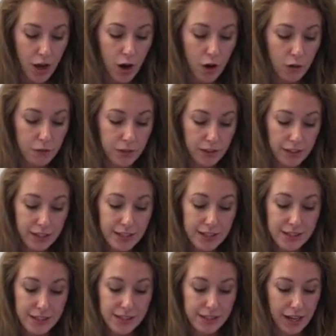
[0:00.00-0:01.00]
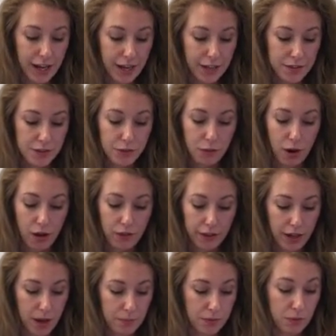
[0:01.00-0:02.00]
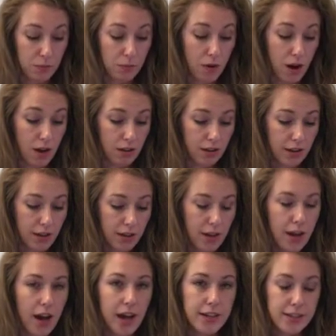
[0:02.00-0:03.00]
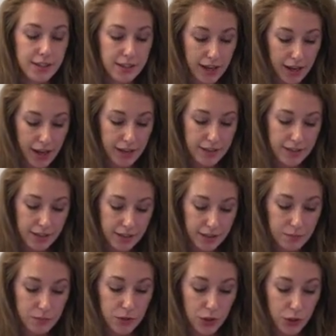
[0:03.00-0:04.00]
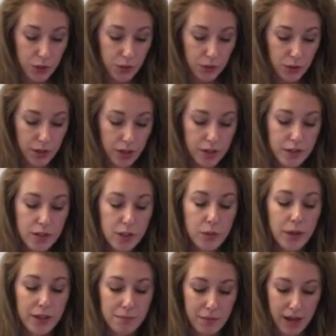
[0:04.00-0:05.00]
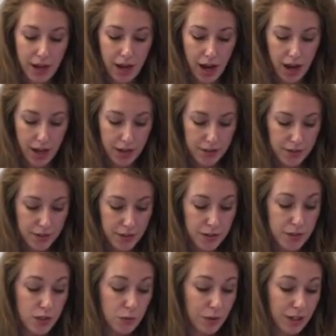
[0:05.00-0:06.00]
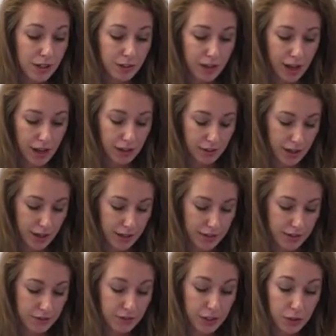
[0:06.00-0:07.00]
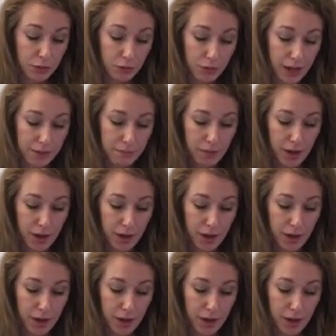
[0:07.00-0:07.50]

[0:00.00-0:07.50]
Ophelia sees ants crawling up the wall. I say I see them too, squint my eyes, squiggle outlines of little red